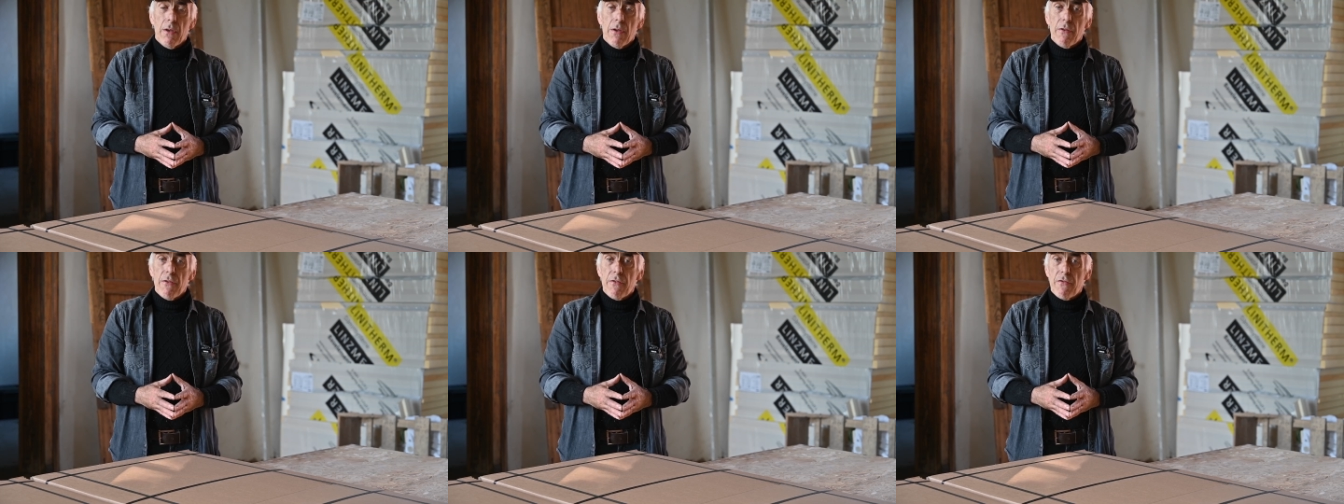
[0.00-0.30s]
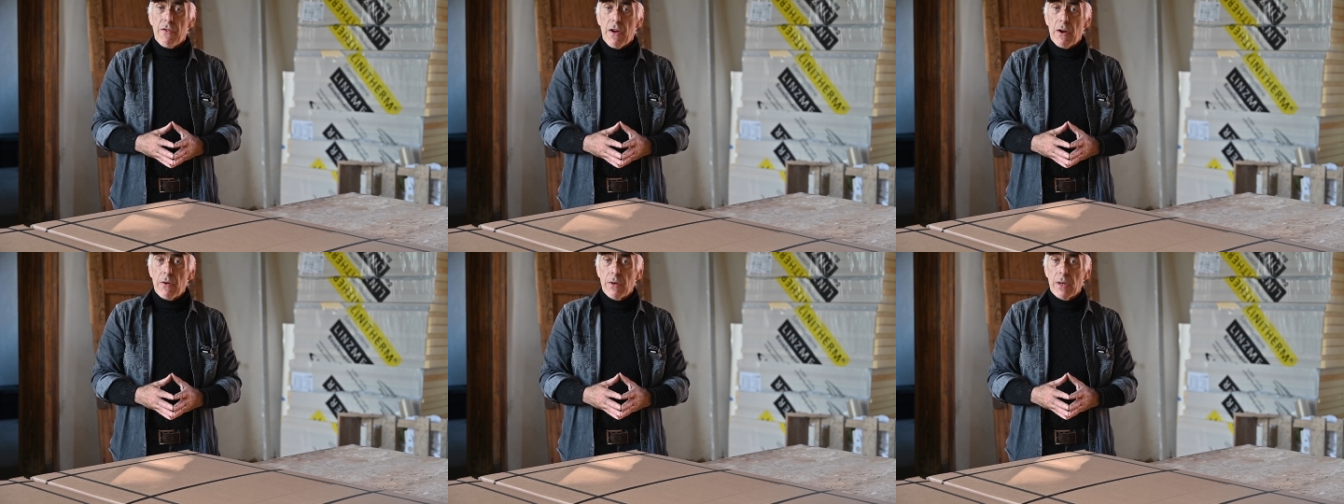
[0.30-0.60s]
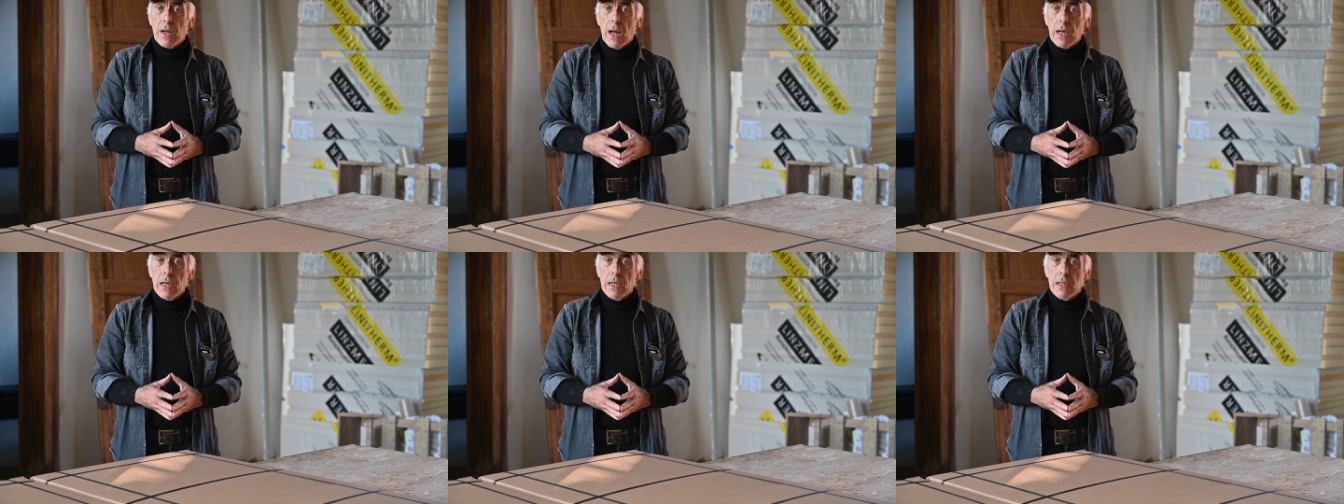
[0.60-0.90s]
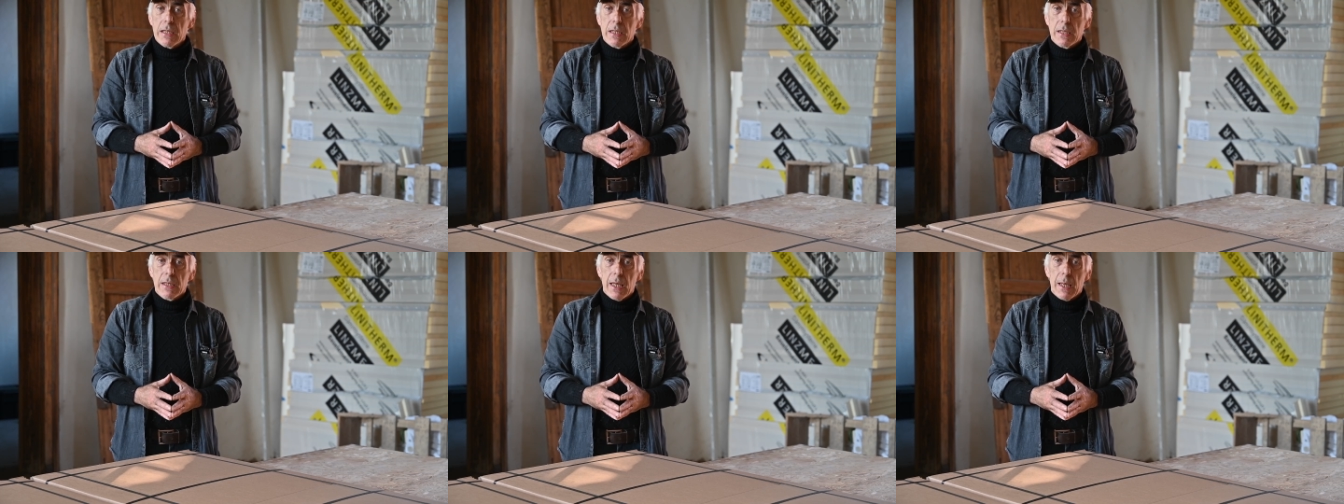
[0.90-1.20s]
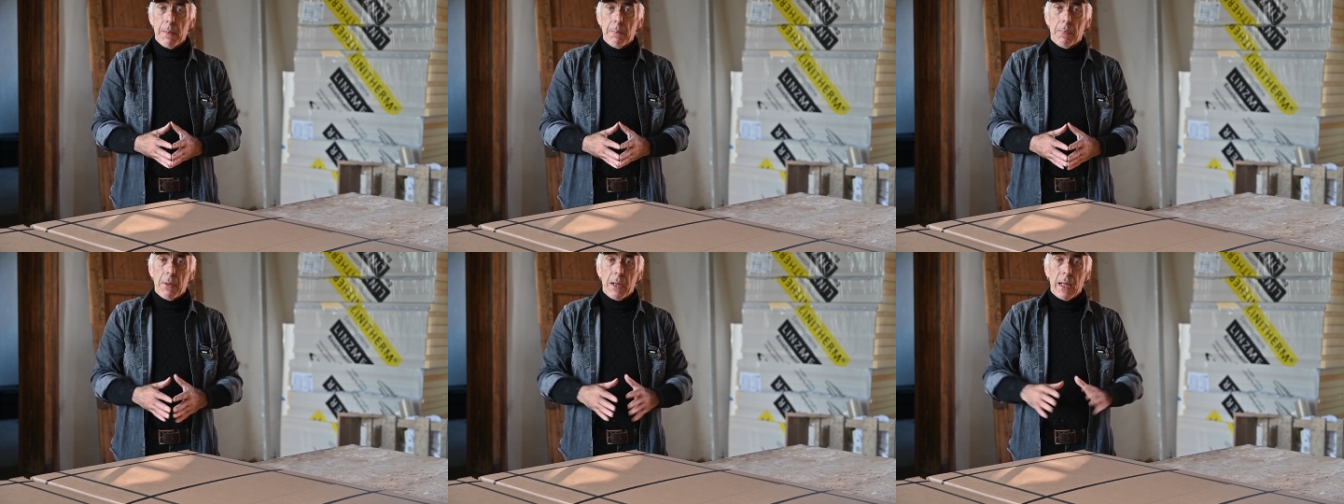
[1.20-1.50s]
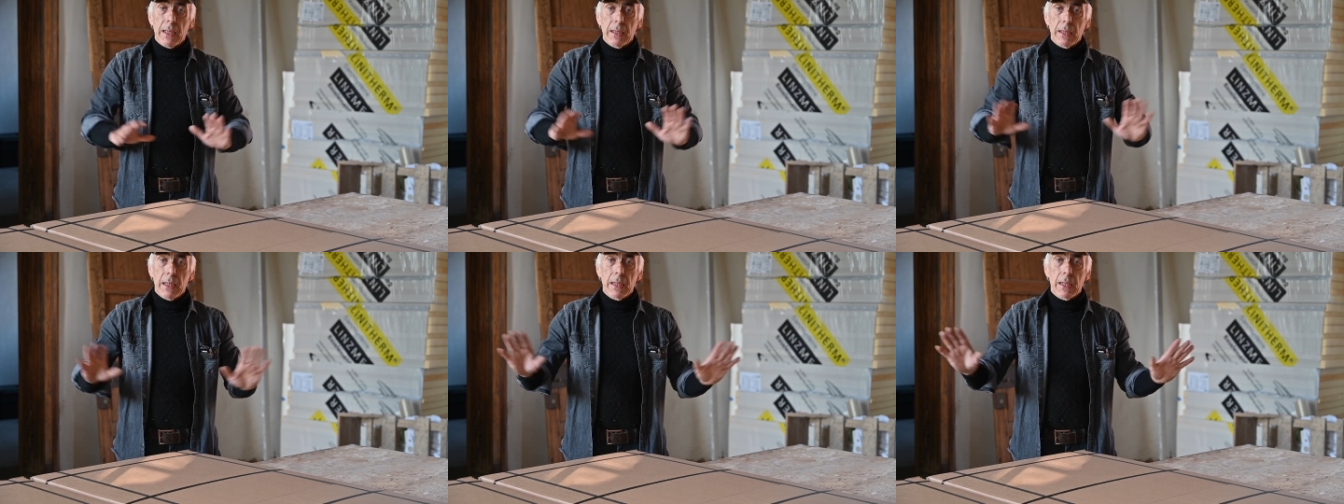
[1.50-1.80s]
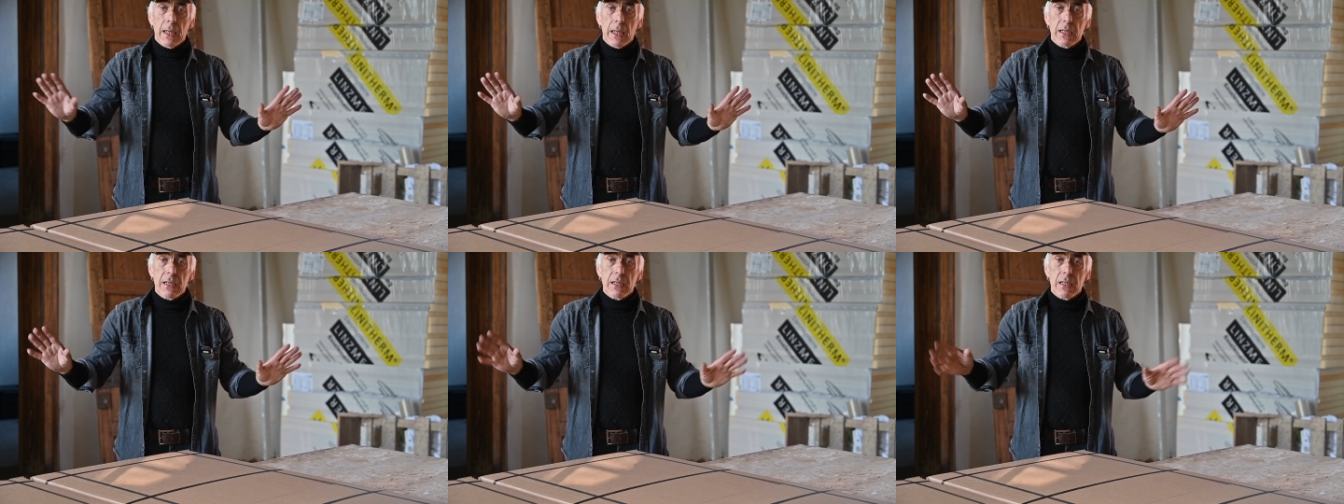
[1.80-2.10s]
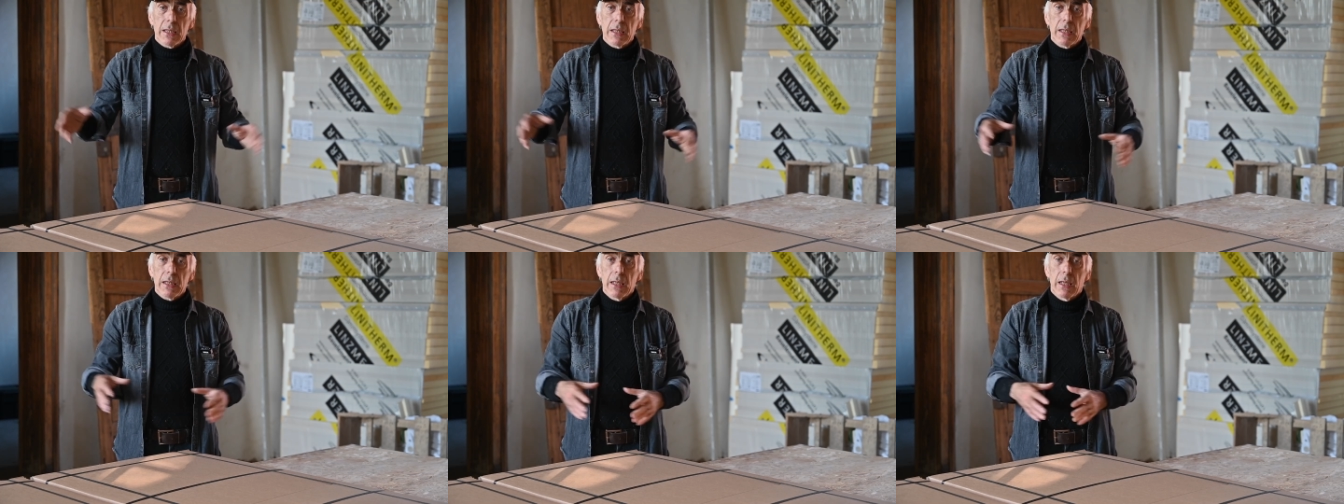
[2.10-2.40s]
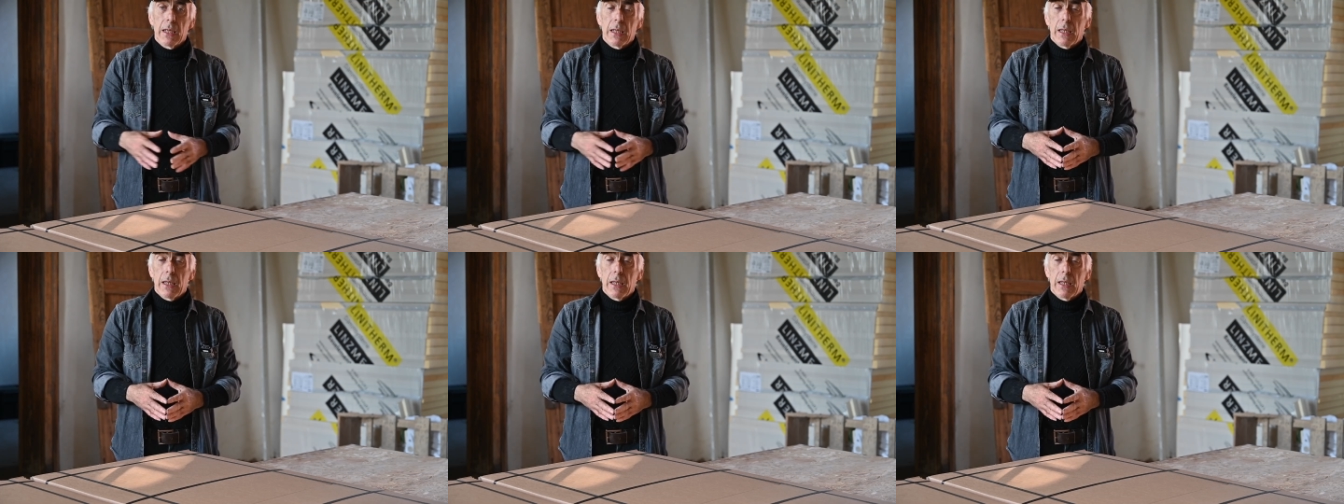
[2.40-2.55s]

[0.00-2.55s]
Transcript: very nice. They blend in nicely.